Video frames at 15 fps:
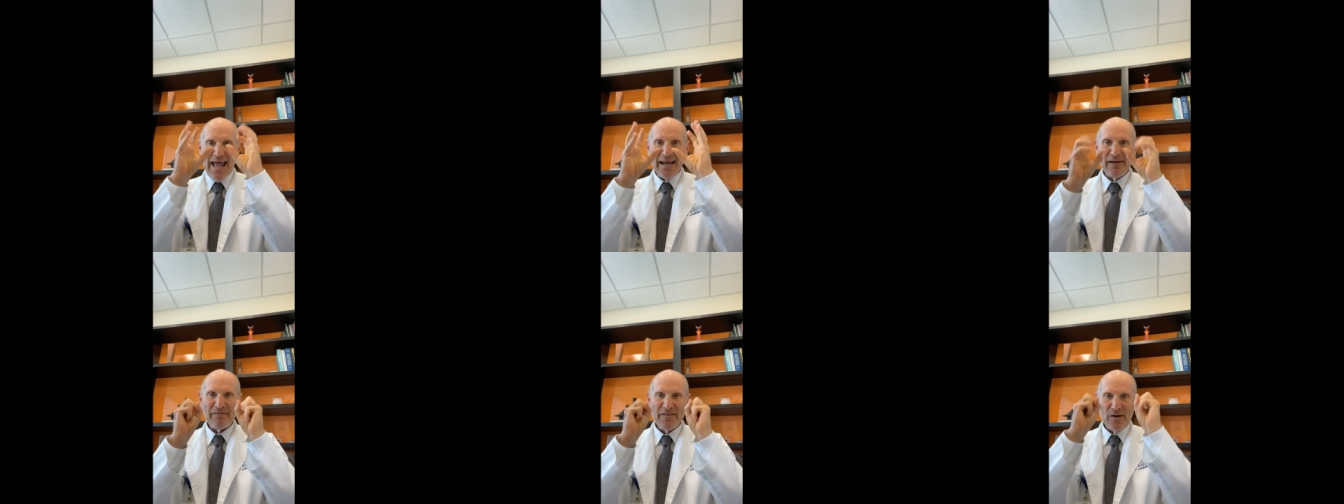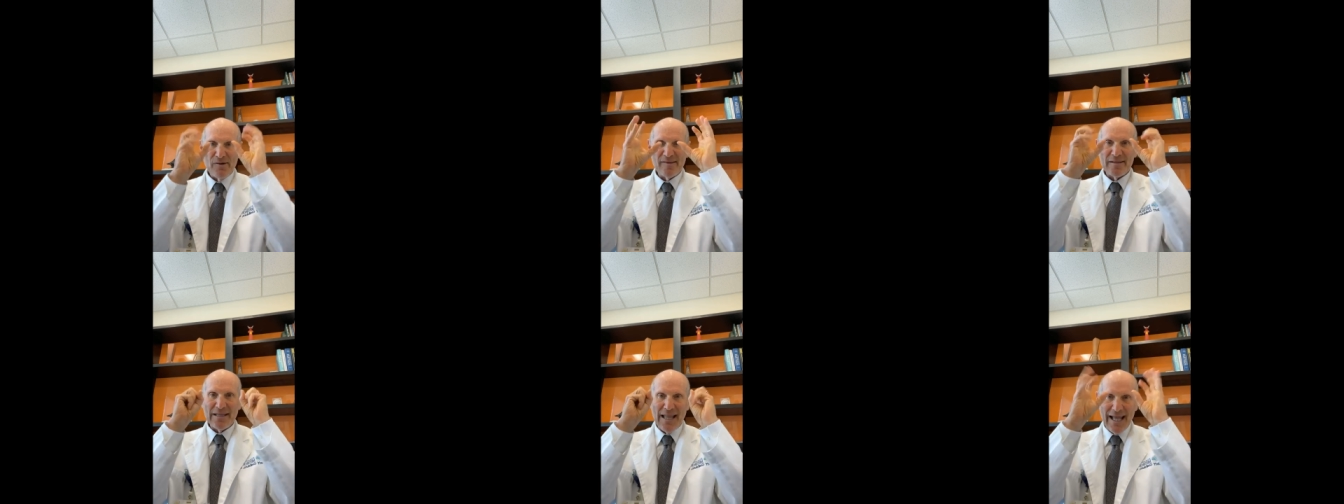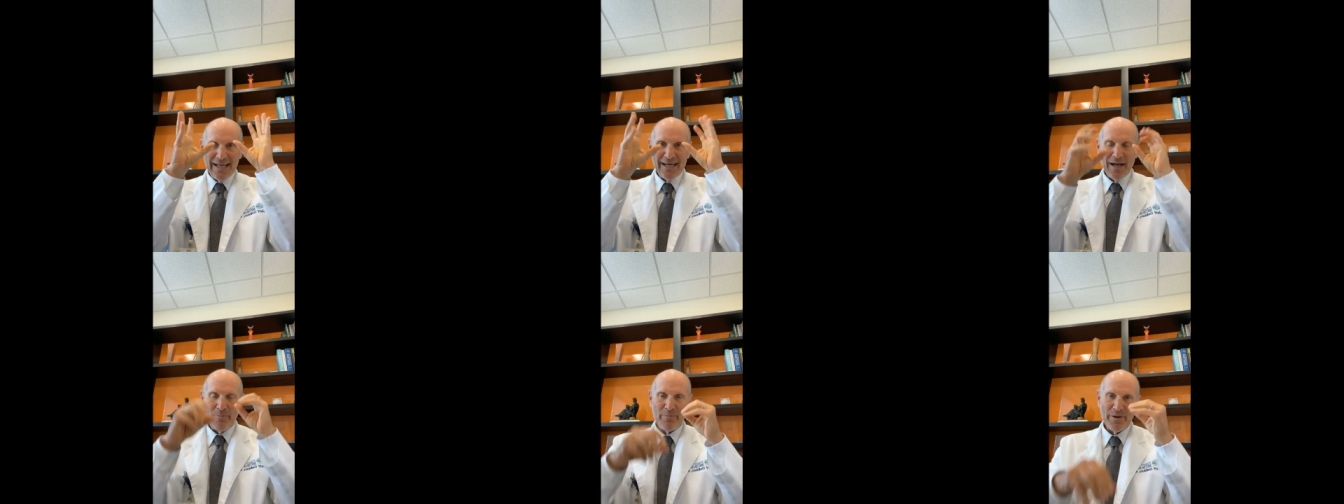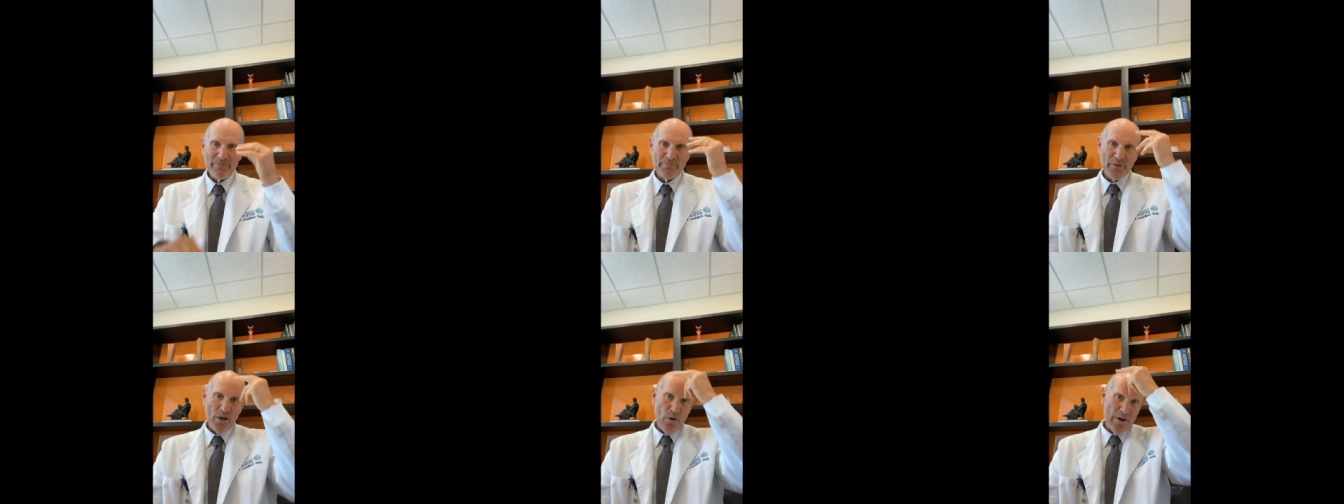and if there's light up
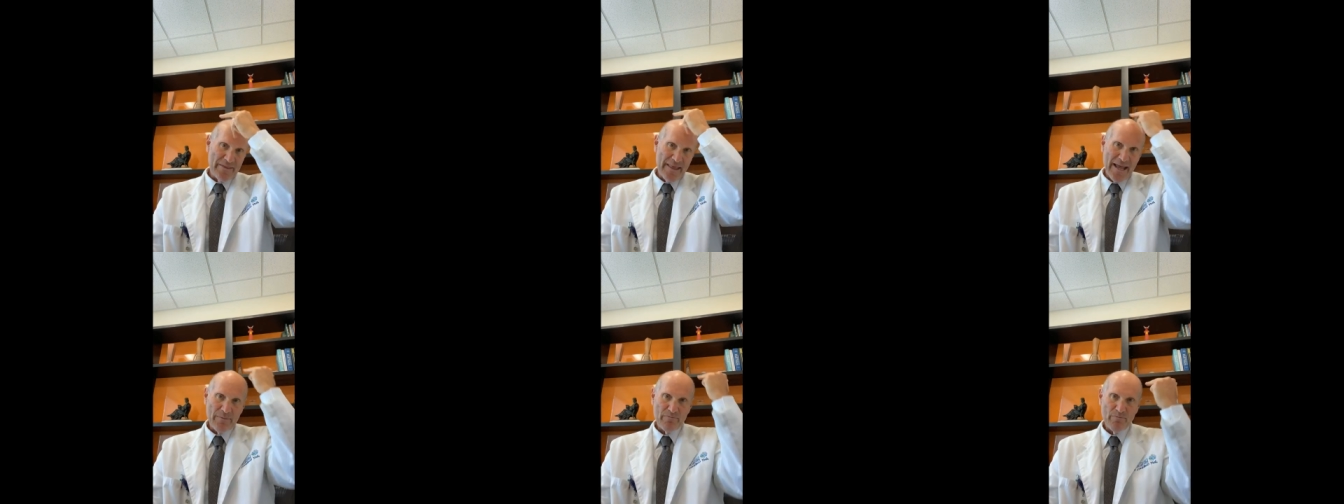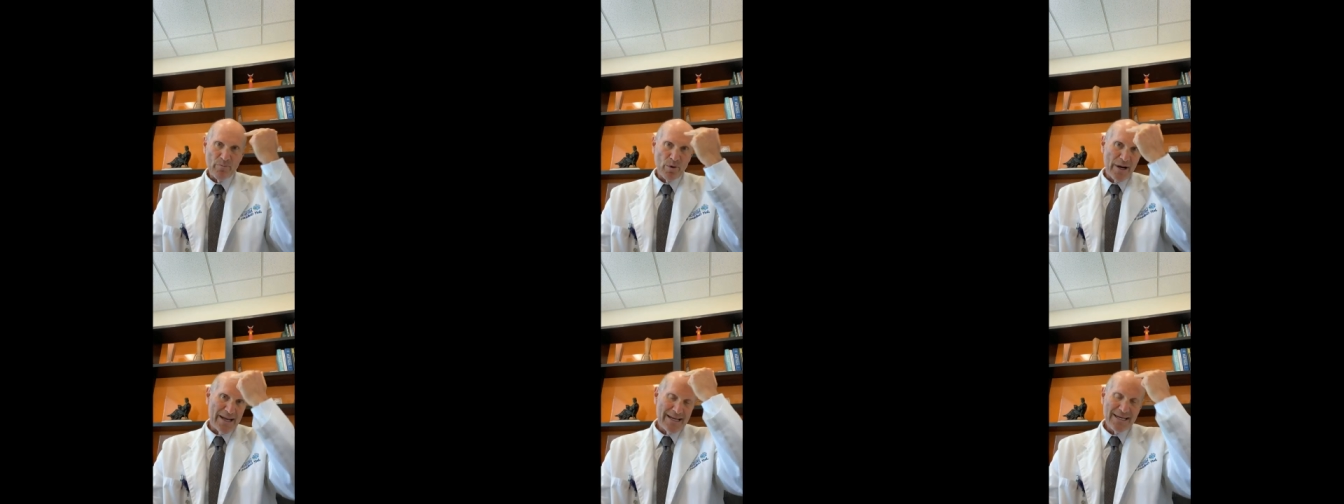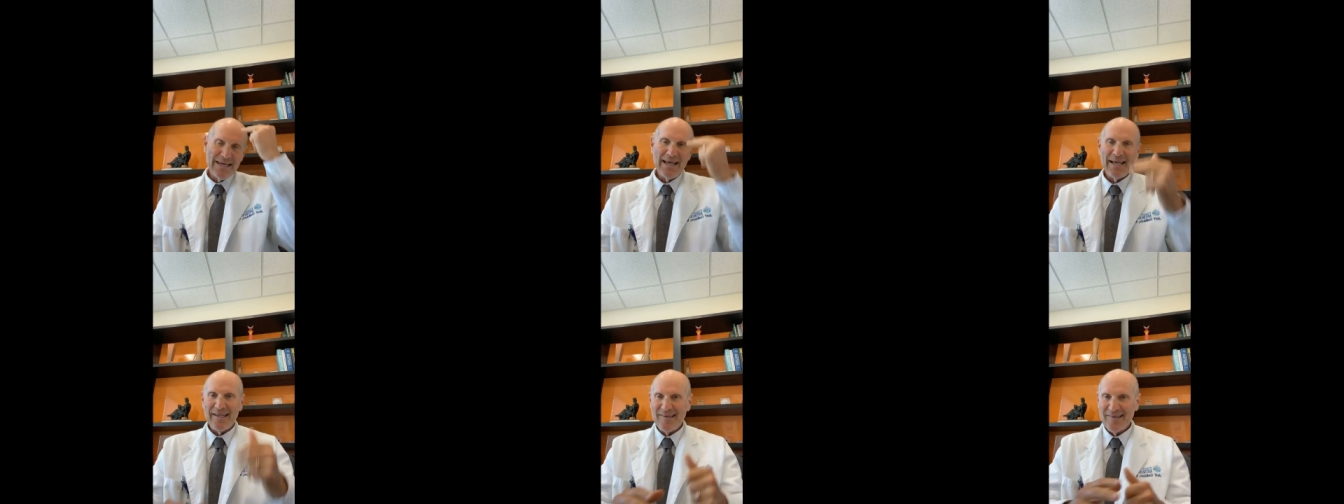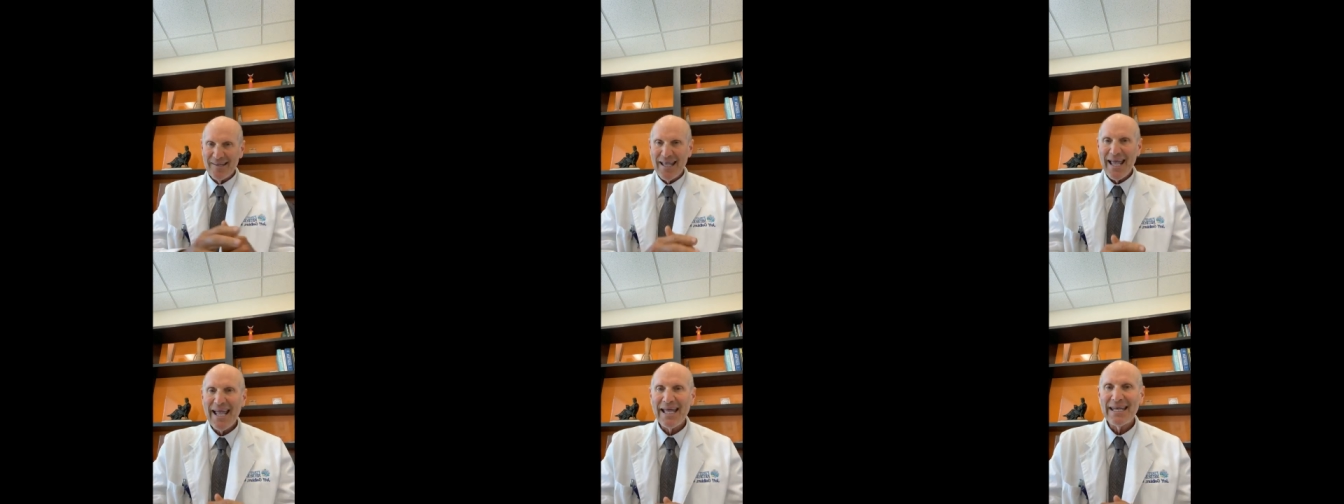on that brain
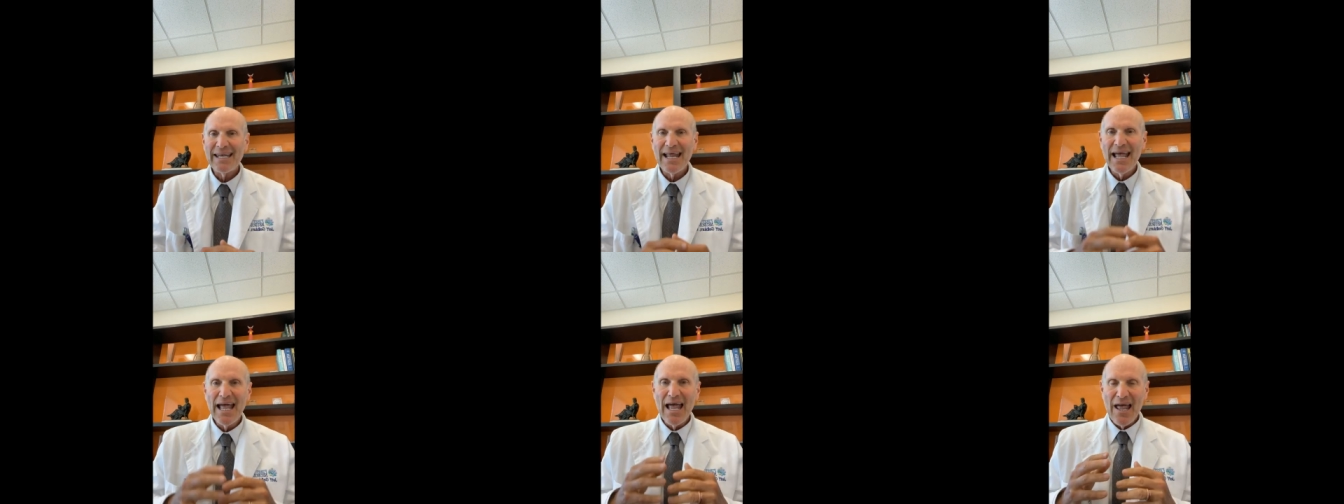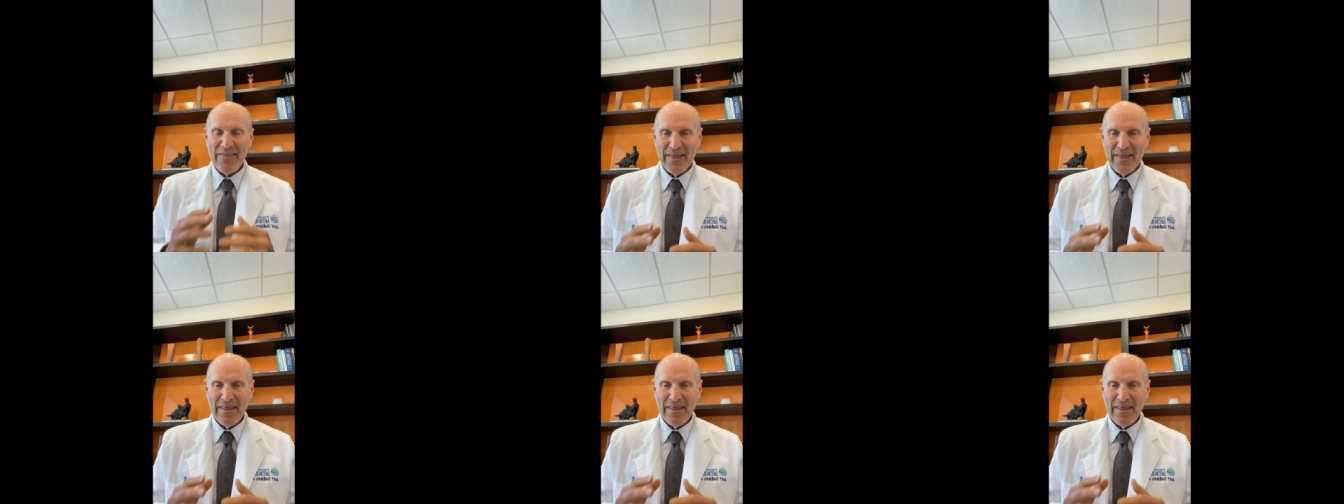scan,